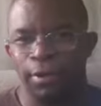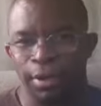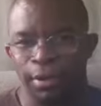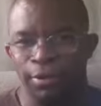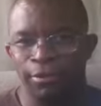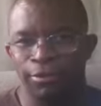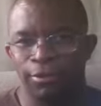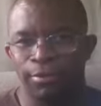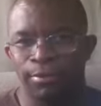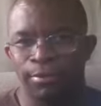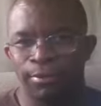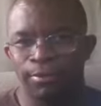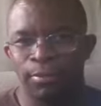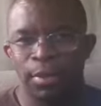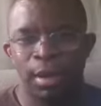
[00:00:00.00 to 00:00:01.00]
years,
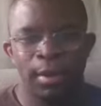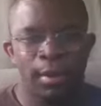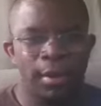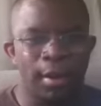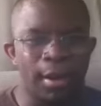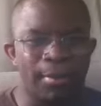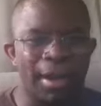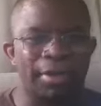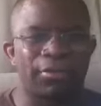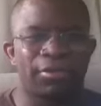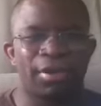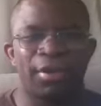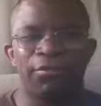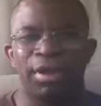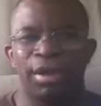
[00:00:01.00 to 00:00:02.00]
um, I
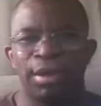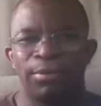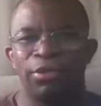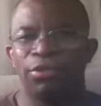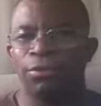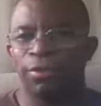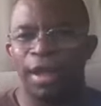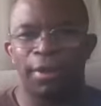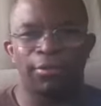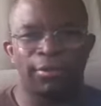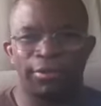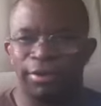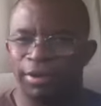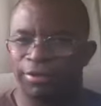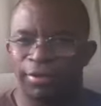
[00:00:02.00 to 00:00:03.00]
discovered him in
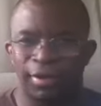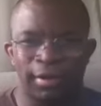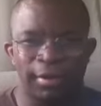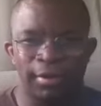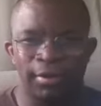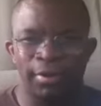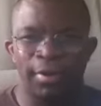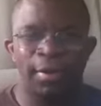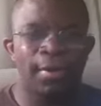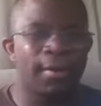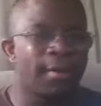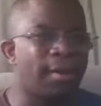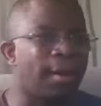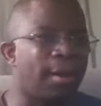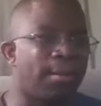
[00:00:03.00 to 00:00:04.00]
2016.
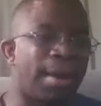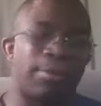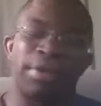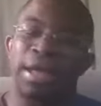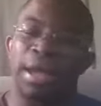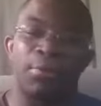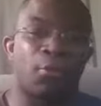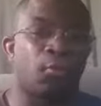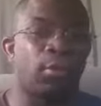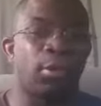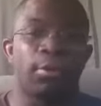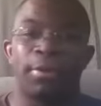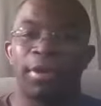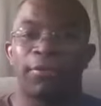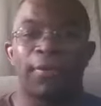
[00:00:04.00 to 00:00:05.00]
Um, I became a
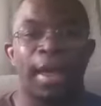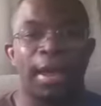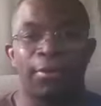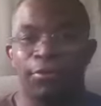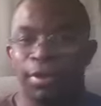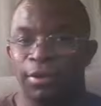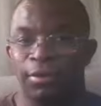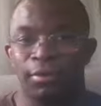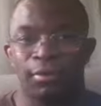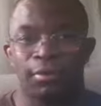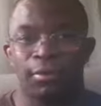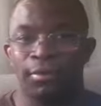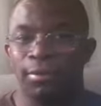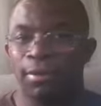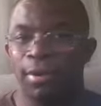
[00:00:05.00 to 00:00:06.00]
real big fan of
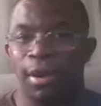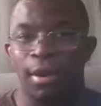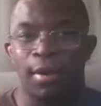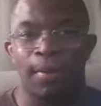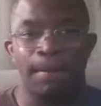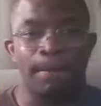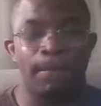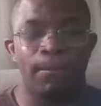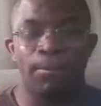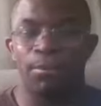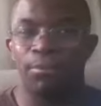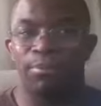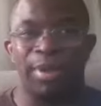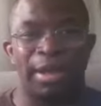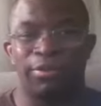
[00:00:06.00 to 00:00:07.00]
his. Um,
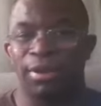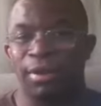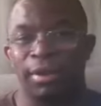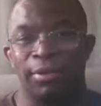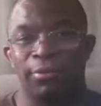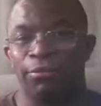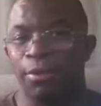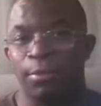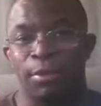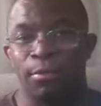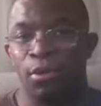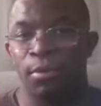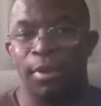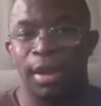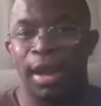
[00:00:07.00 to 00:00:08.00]
basically from the
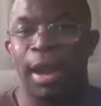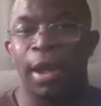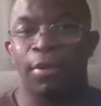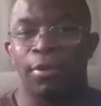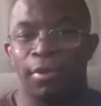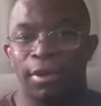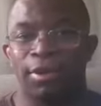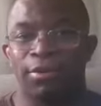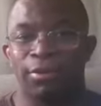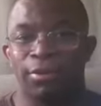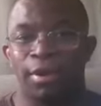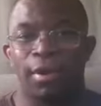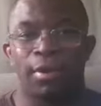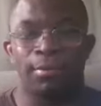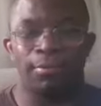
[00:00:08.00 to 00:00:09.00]
moment that I heard his
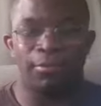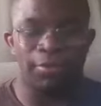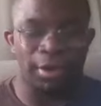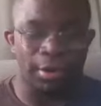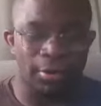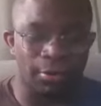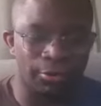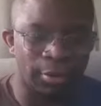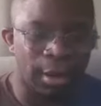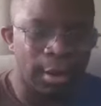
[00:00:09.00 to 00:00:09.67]
uh, videos.